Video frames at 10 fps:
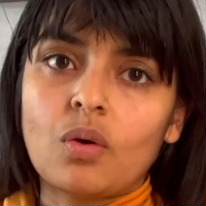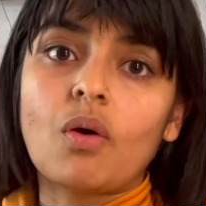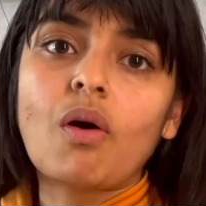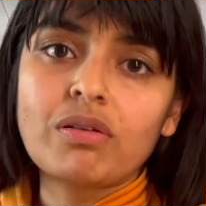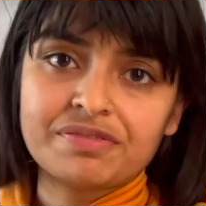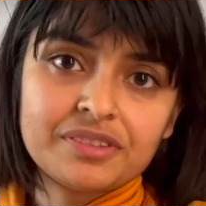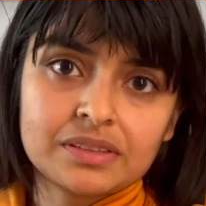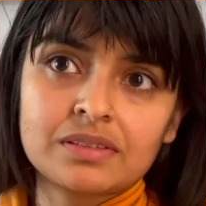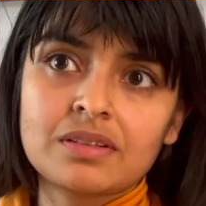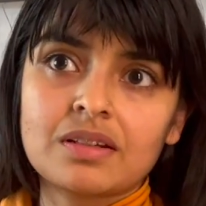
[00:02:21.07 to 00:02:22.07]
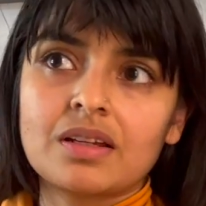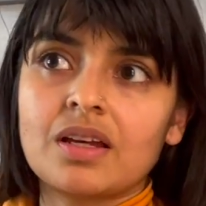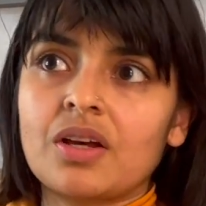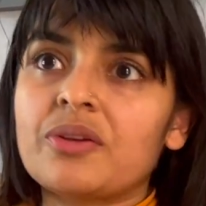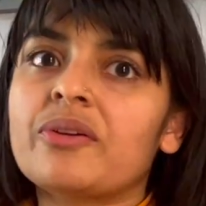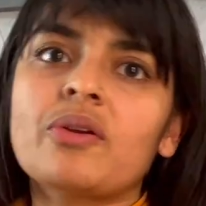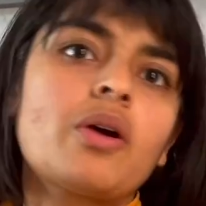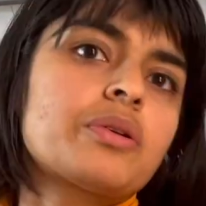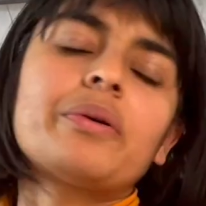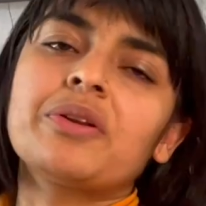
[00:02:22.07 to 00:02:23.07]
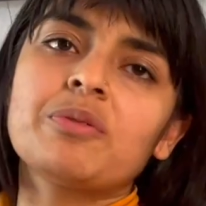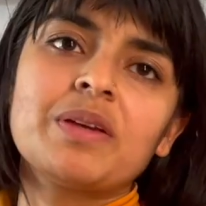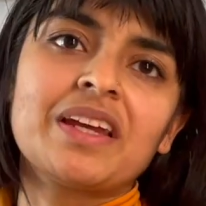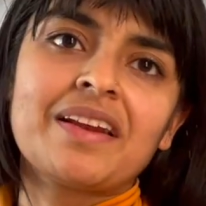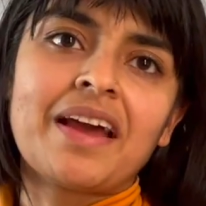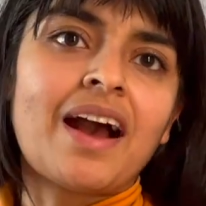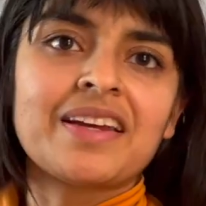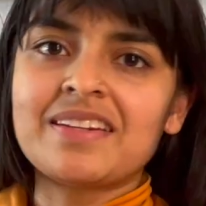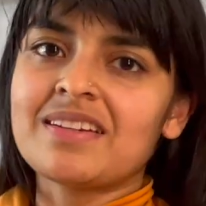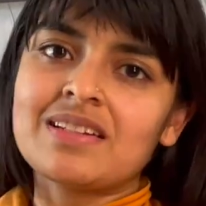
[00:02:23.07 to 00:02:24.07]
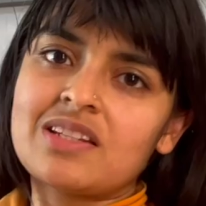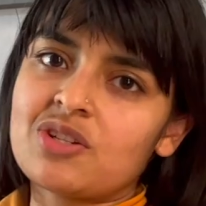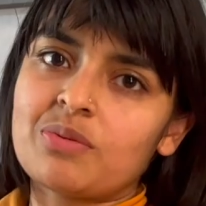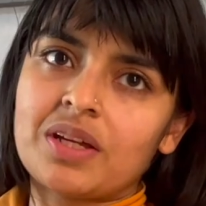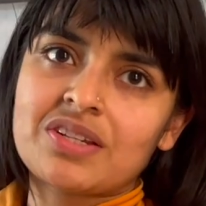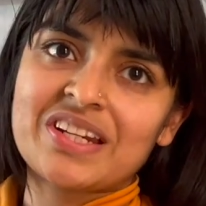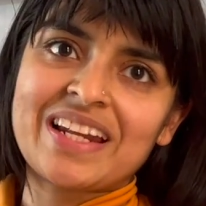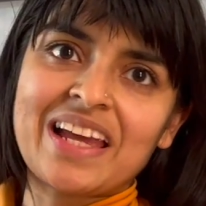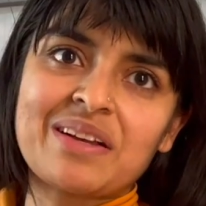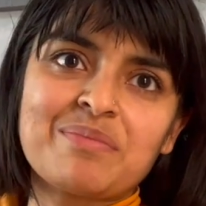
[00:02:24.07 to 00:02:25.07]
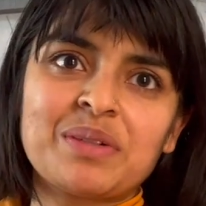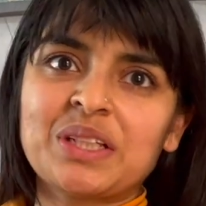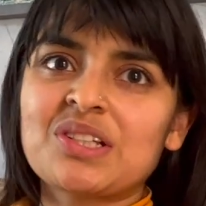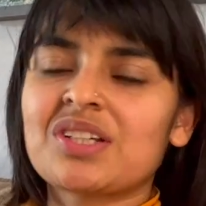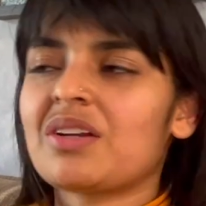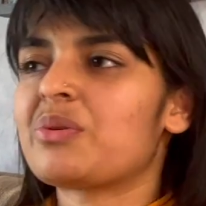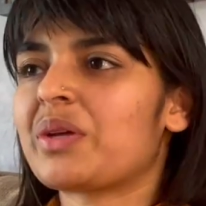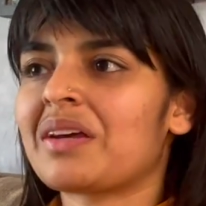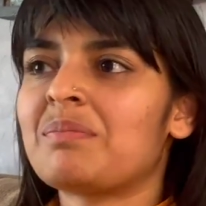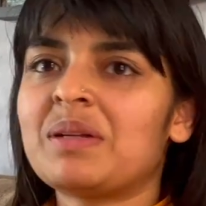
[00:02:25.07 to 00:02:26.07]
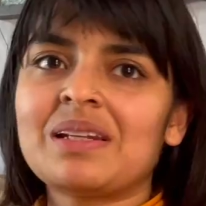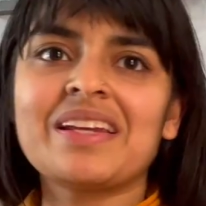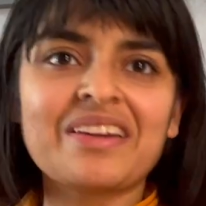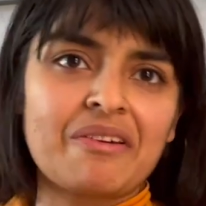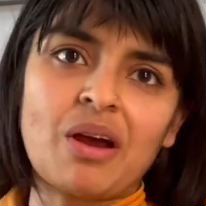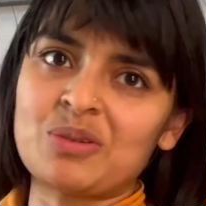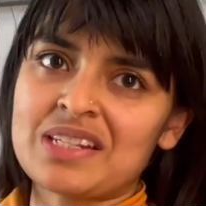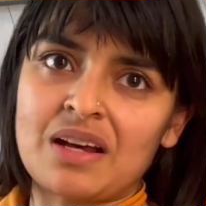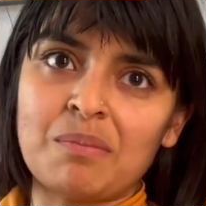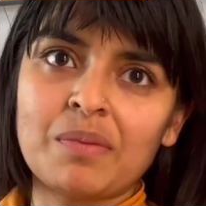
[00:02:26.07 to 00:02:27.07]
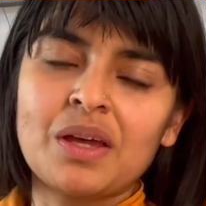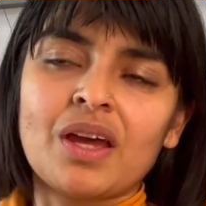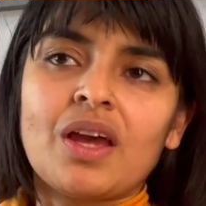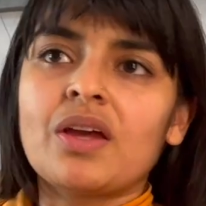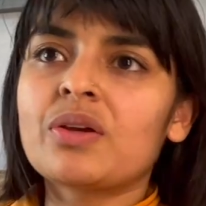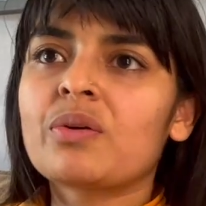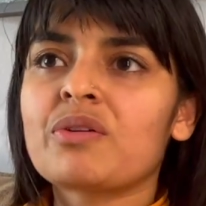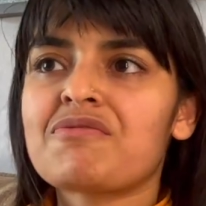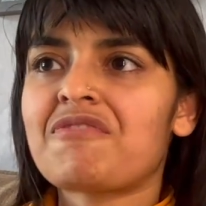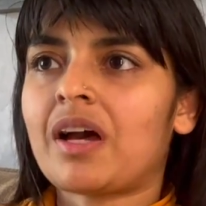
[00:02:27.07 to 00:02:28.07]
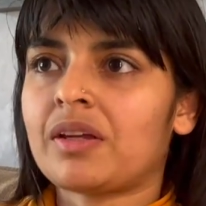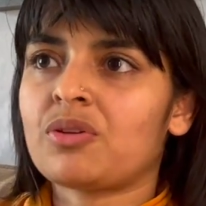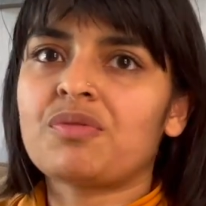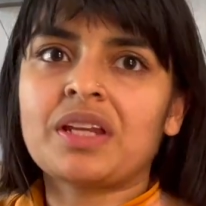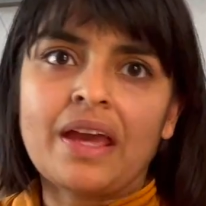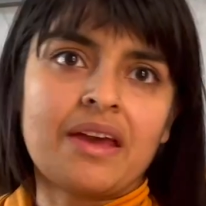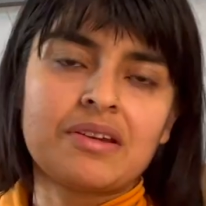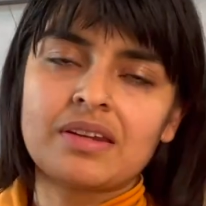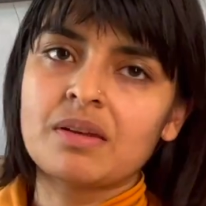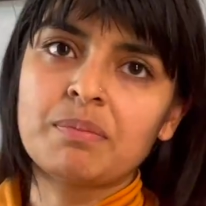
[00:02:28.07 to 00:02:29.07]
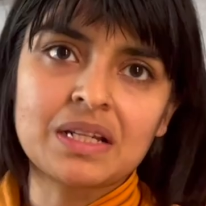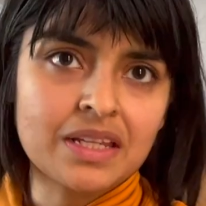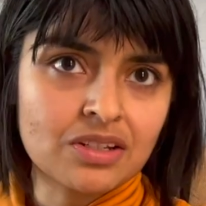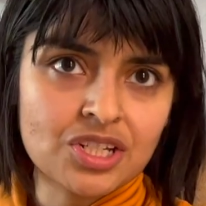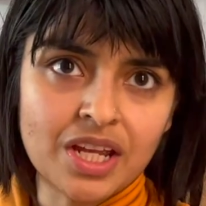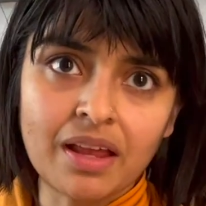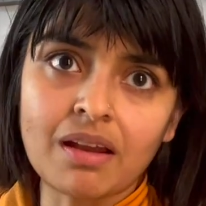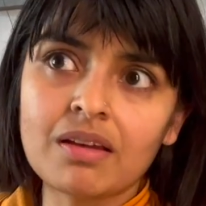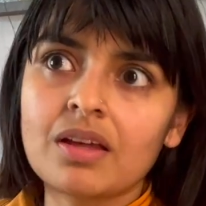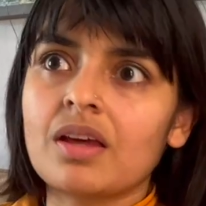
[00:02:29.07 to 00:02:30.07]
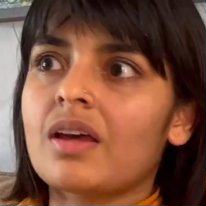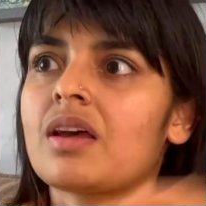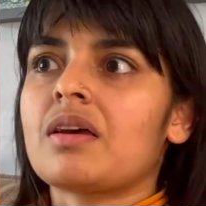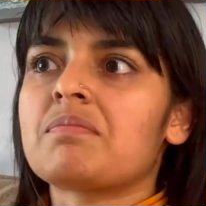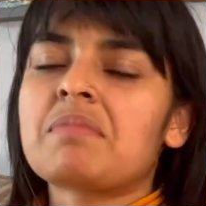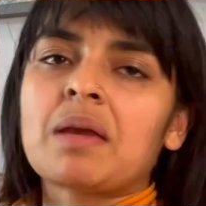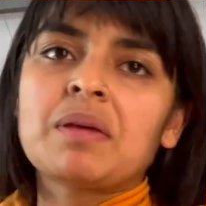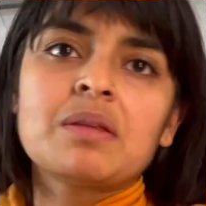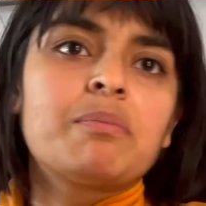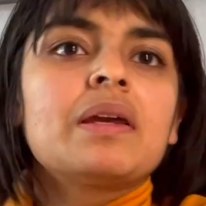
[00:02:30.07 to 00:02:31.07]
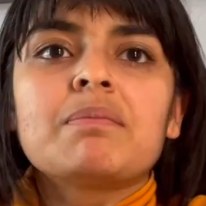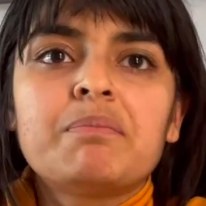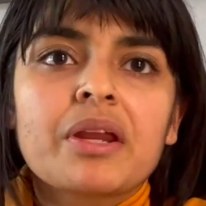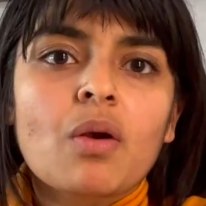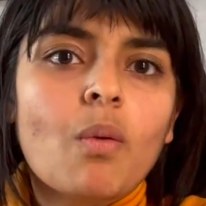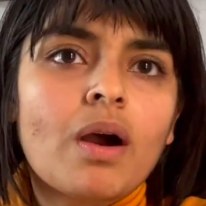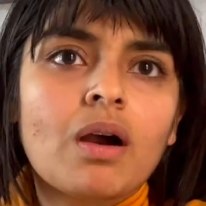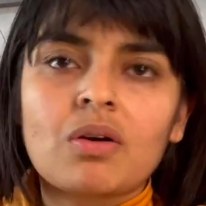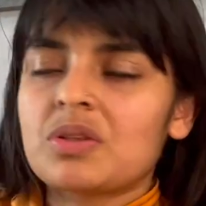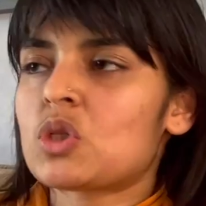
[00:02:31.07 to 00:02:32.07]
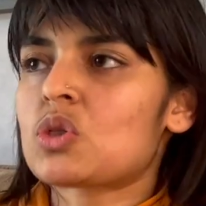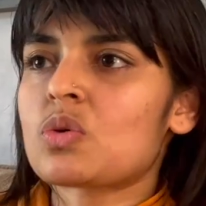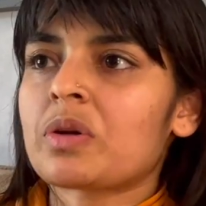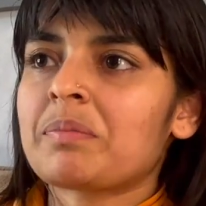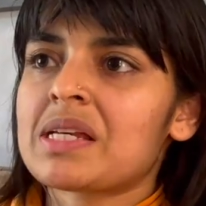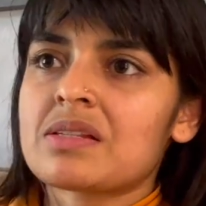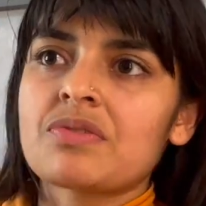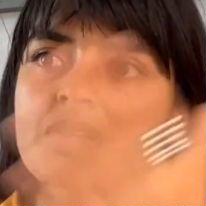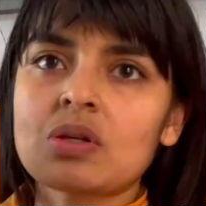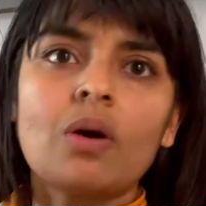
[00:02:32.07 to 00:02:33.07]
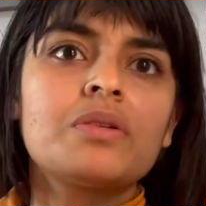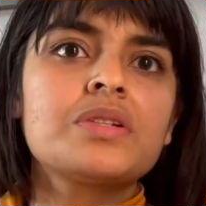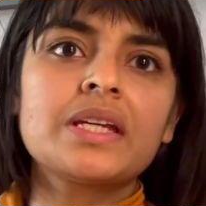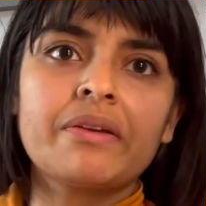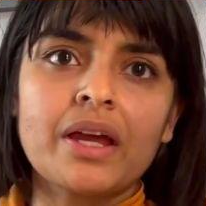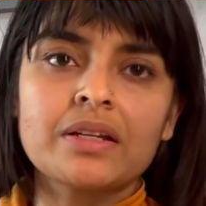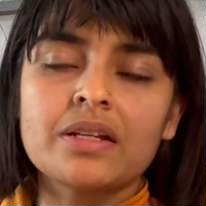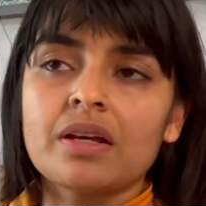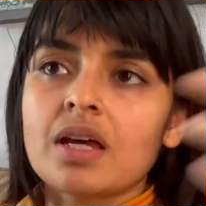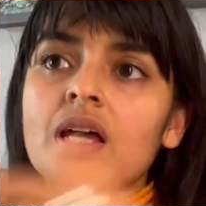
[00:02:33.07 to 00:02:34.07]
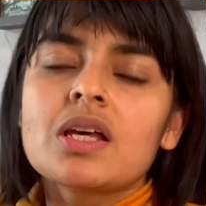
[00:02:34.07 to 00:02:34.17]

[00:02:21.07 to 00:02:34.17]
Often, you're not going to be in an ideal situation like Manisha doing a building grounds up. You're going to find you've inherited a building shell. Maybe the brickwork or the stone masonry is already erected.